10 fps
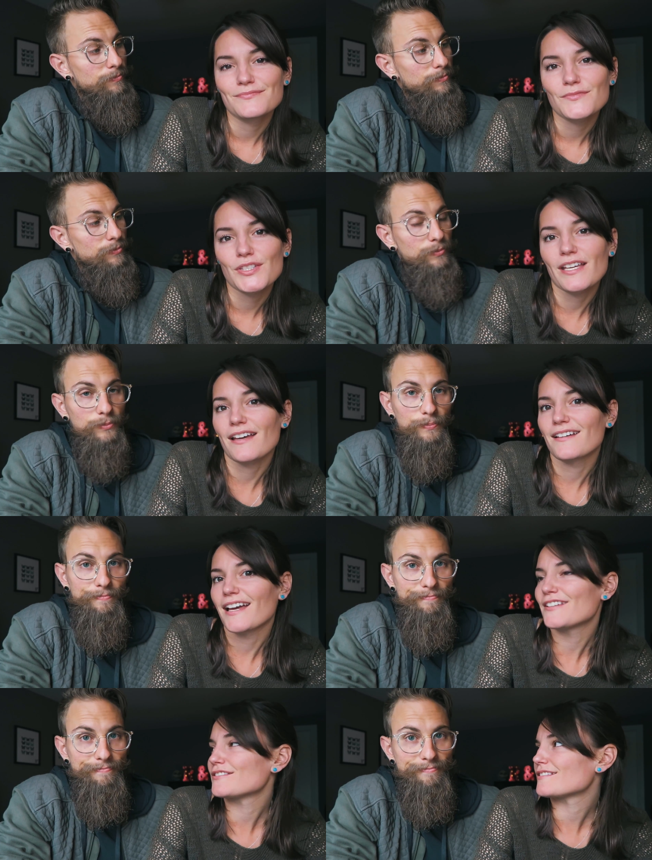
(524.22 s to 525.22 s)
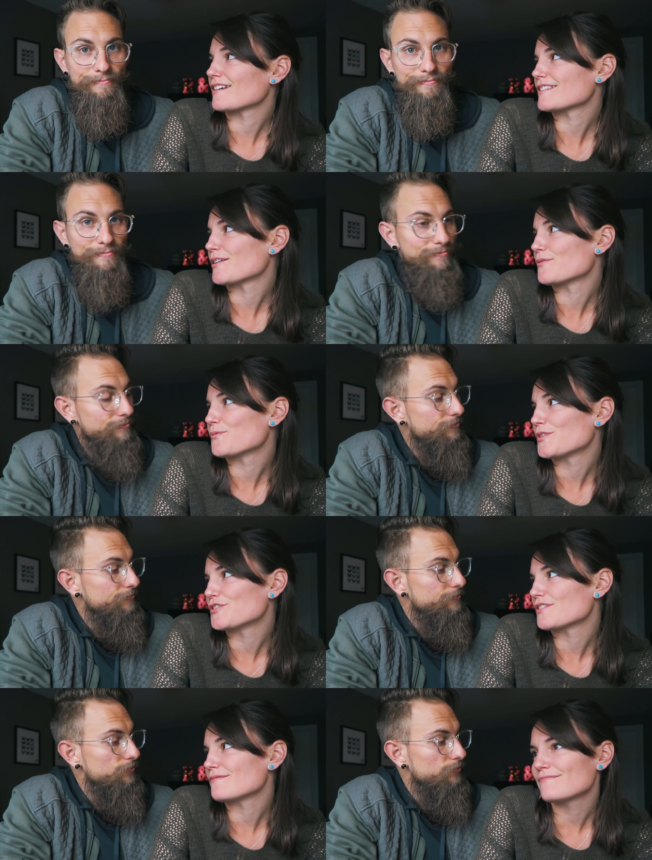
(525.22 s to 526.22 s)
Speaker 1: So yeah, I just thought that we
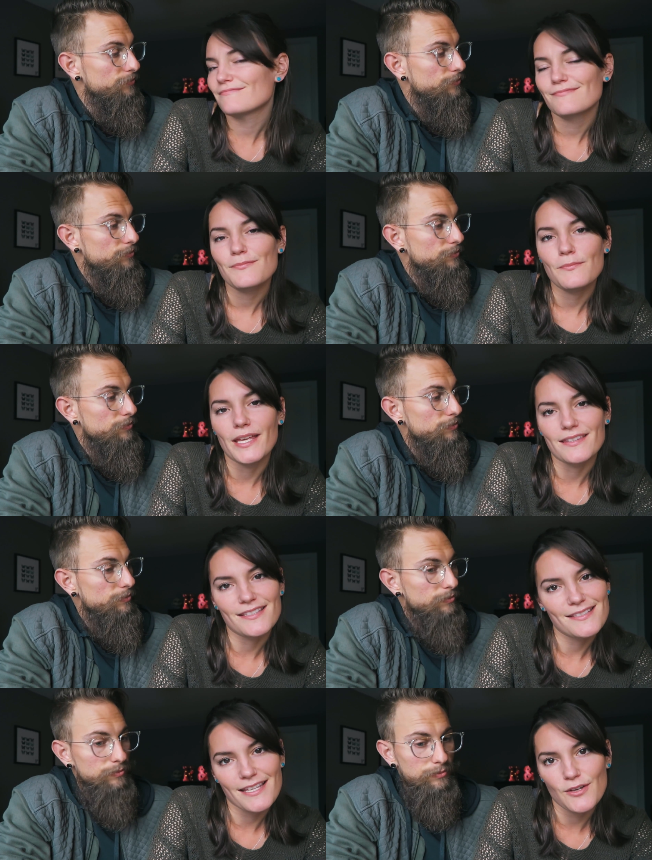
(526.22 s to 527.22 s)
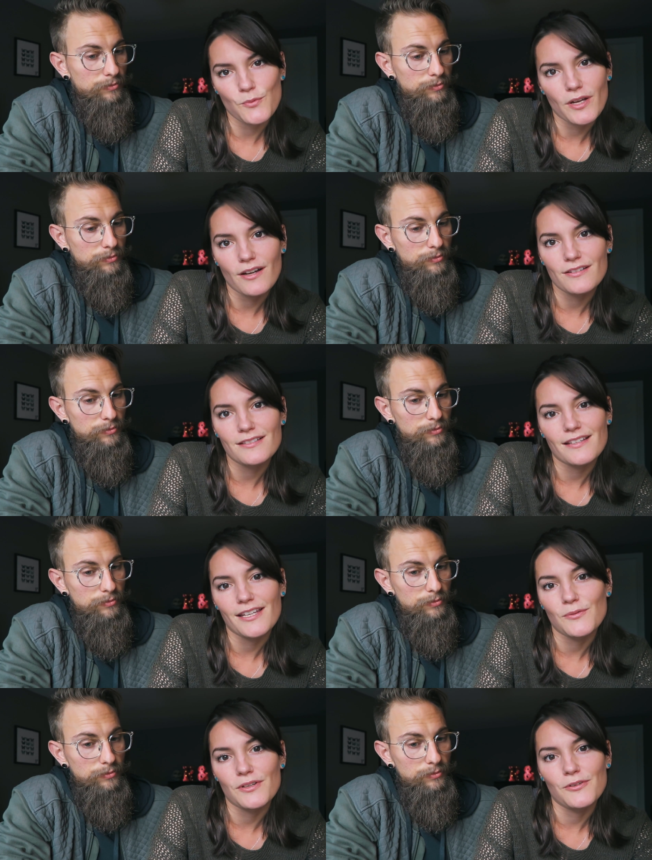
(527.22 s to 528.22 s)
should make this day aware to
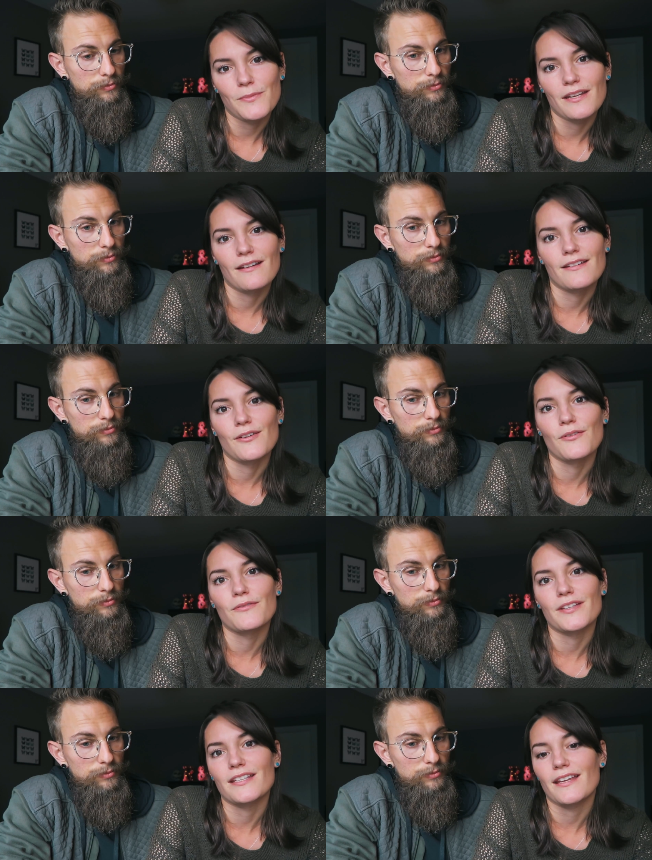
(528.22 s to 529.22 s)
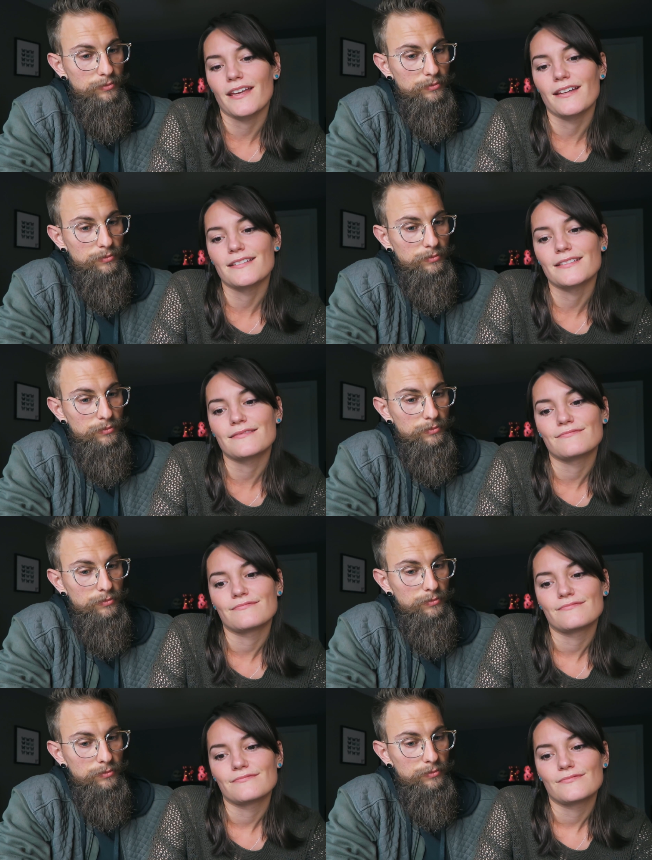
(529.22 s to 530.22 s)
anyone who may not know of it, and
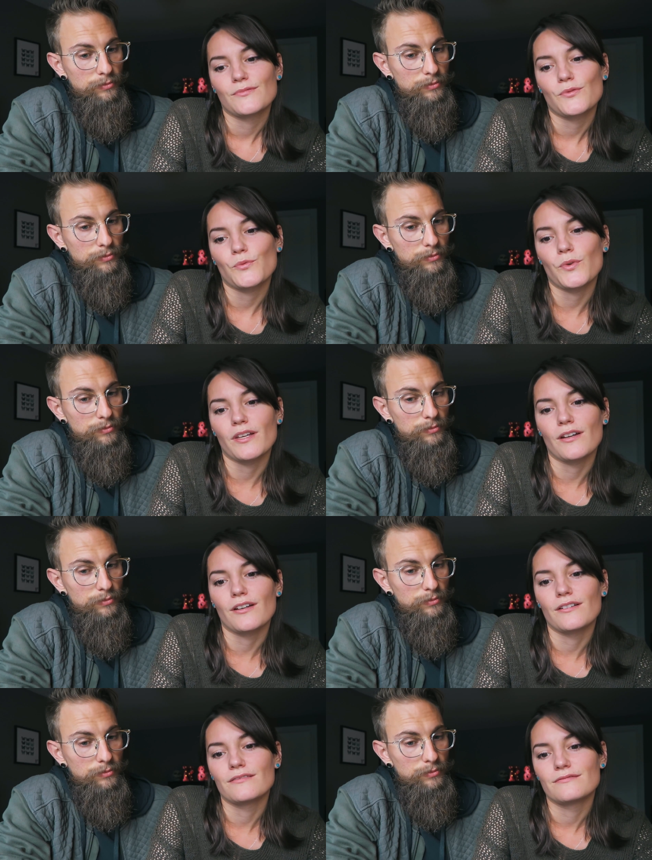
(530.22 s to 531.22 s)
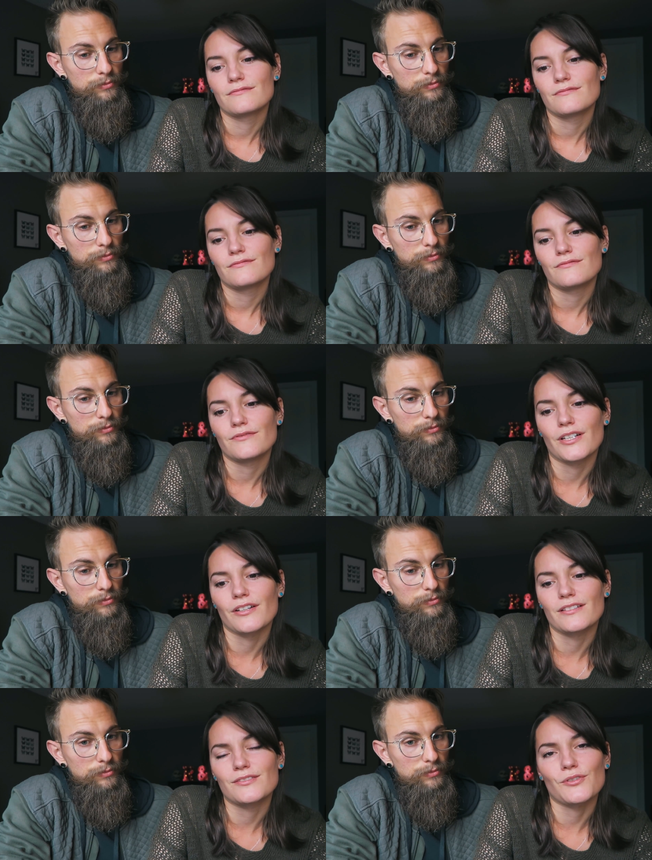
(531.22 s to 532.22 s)
we are
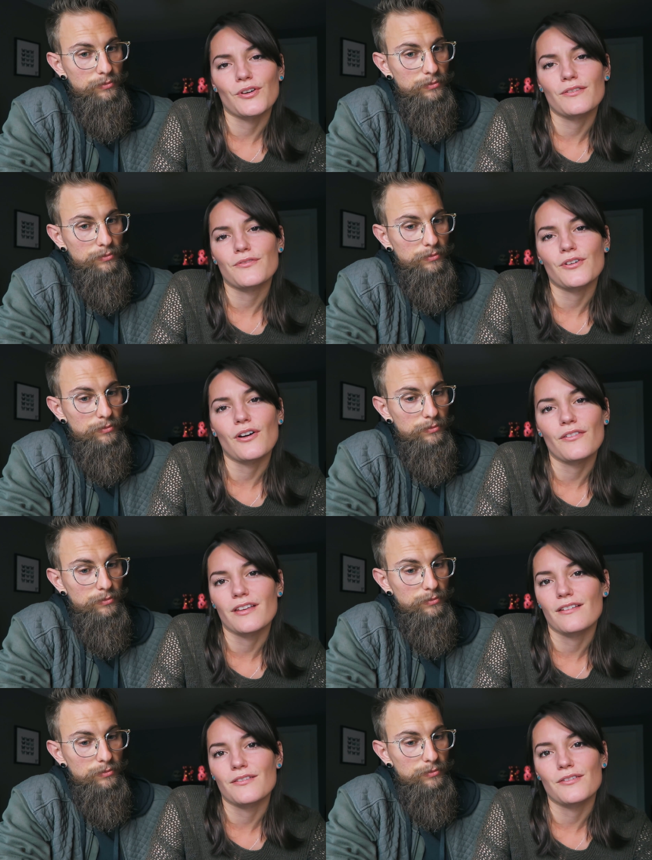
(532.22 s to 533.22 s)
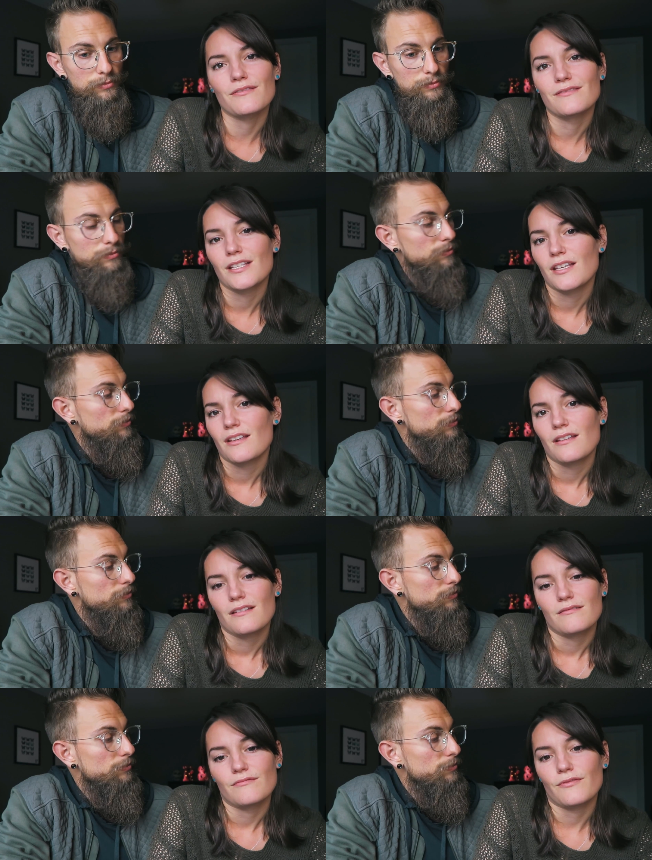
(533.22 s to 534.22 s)
very sorry for all the other
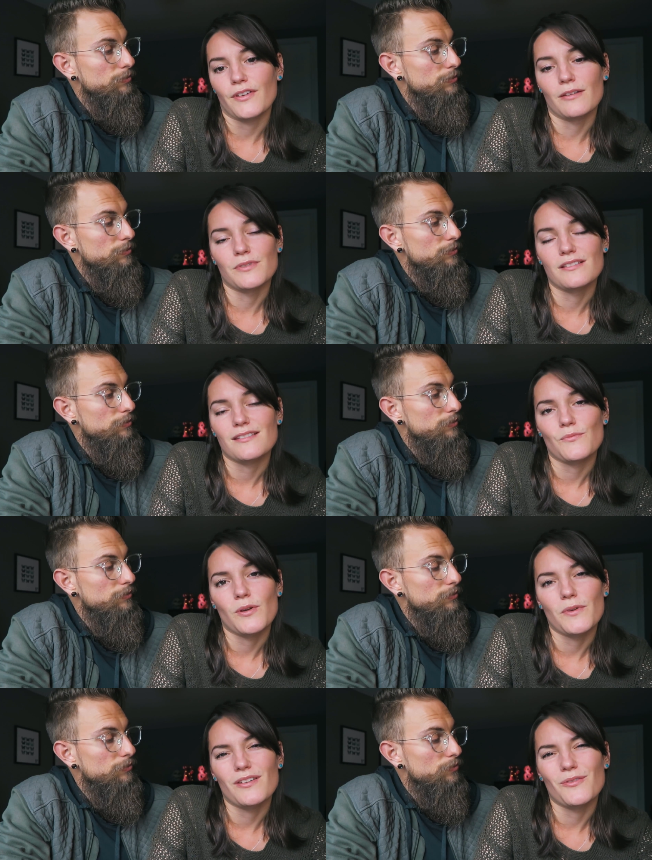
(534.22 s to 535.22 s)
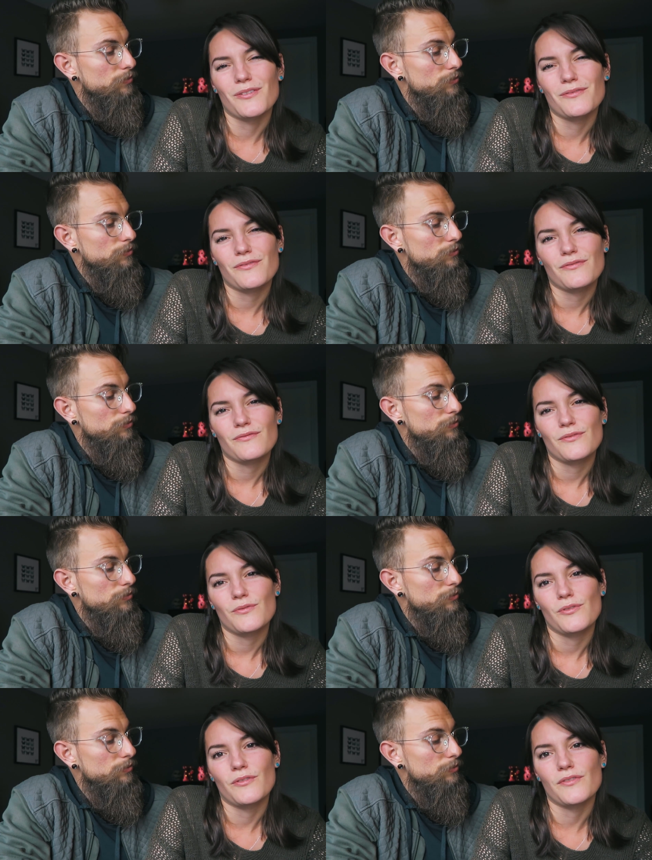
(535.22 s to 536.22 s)
families and women who have
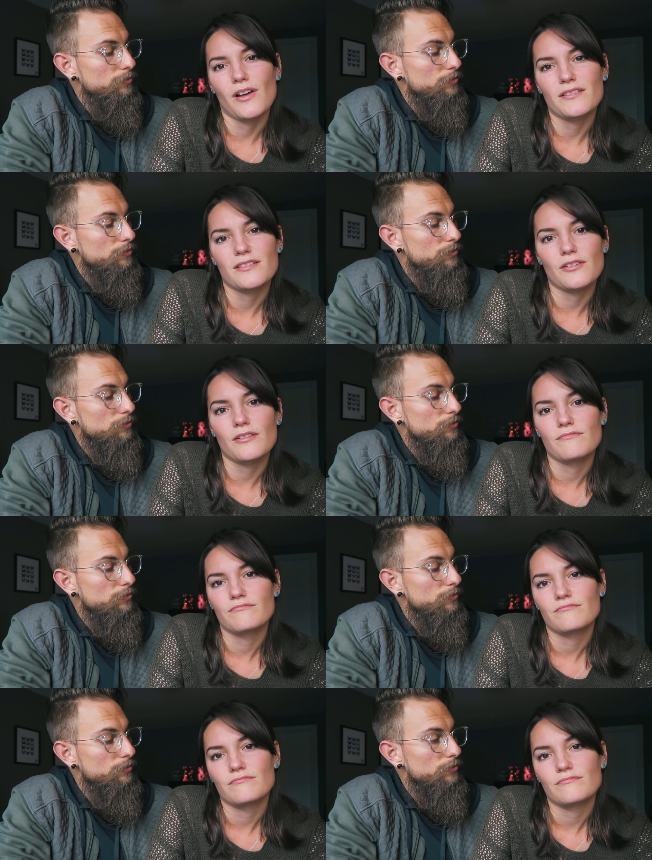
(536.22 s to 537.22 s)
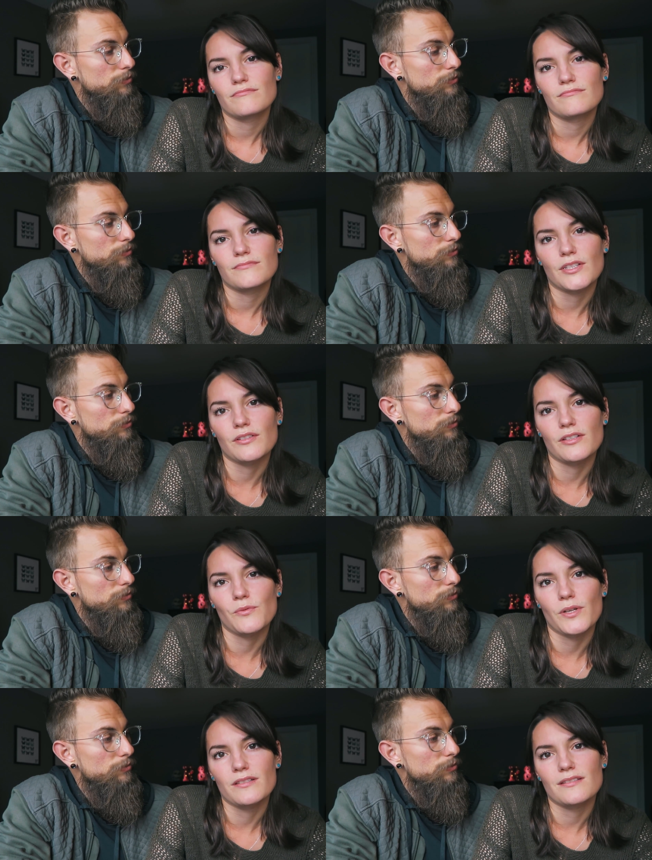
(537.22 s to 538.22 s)
who have lost their their
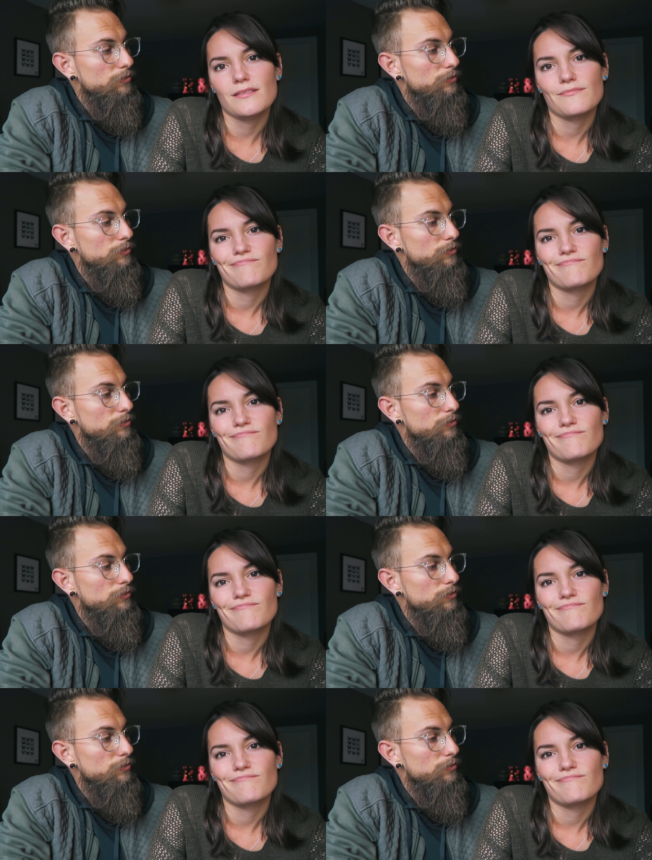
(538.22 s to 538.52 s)
little ones.